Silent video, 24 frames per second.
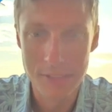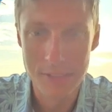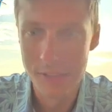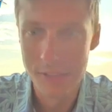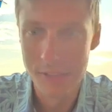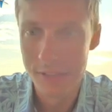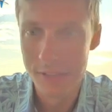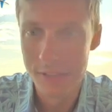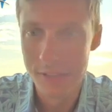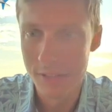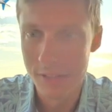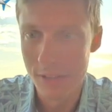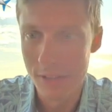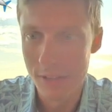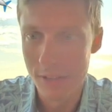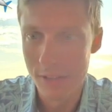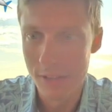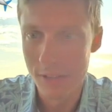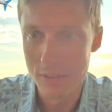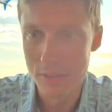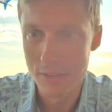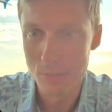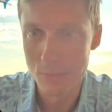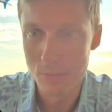custom
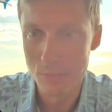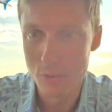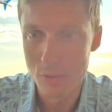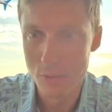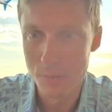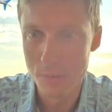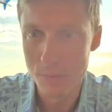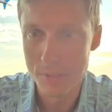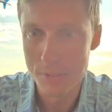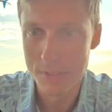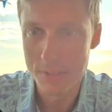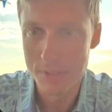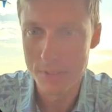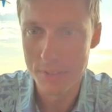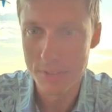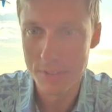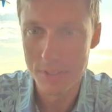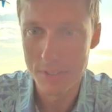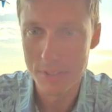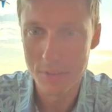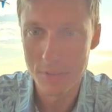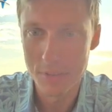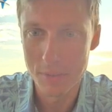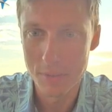
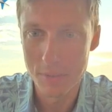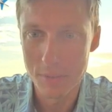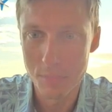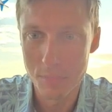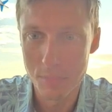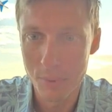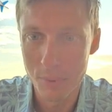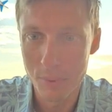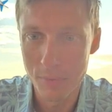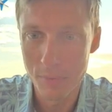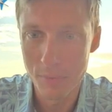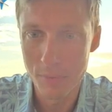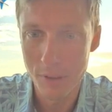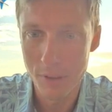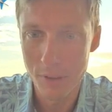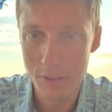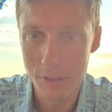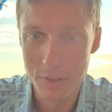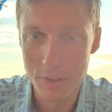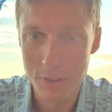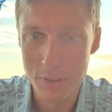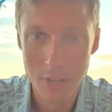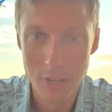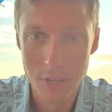GPT profile.
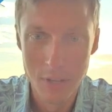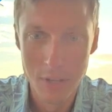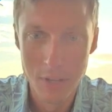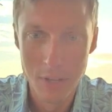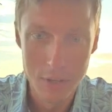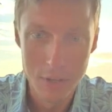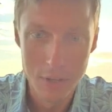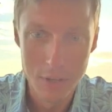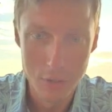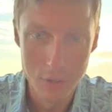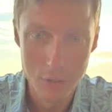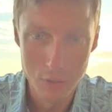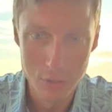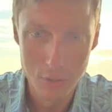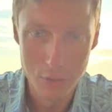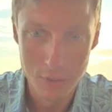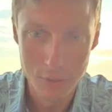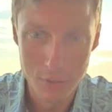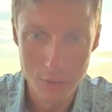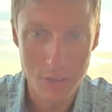You can